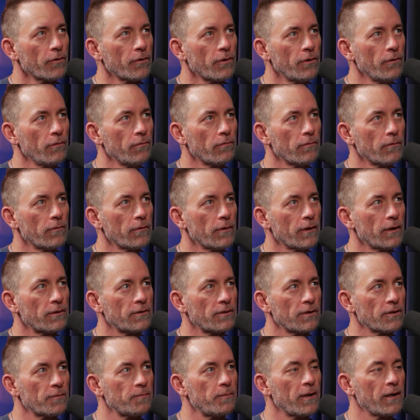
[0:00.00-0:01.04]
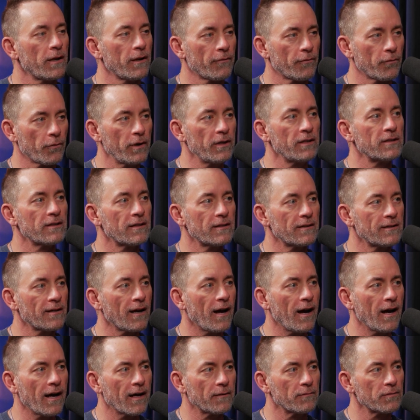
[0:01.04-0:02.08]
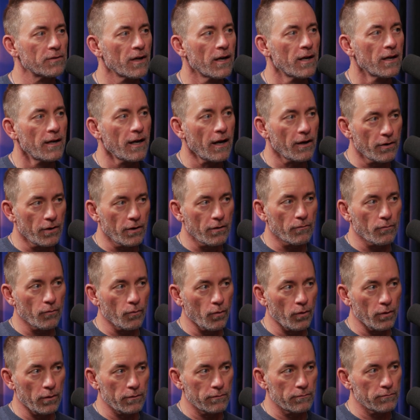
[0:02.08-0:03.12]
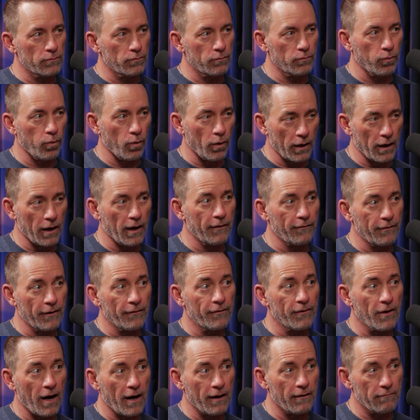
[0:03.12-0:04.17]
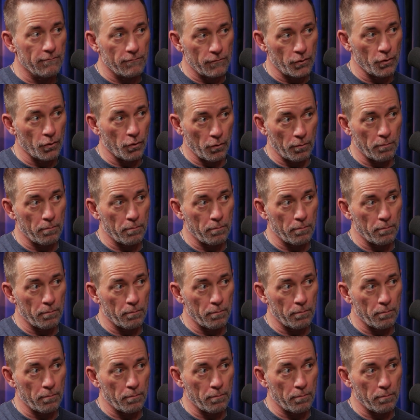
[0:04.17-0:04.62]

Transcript: you, it's just been of recent times. Now you, one of, if not your